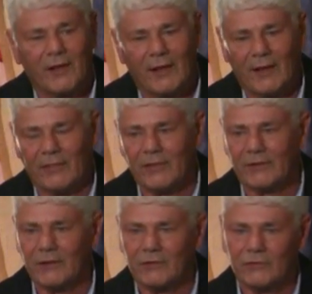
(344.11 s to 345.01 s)
I
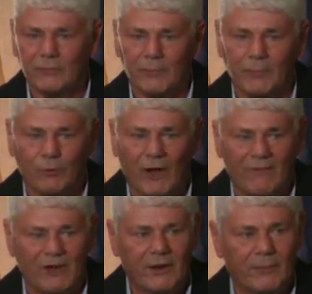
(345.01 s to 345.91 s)
think that it should be
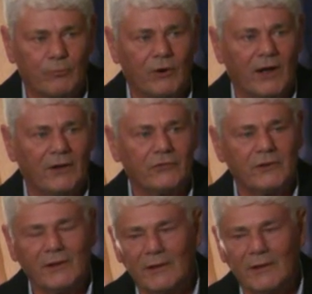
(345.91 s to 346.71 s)
private enterprise,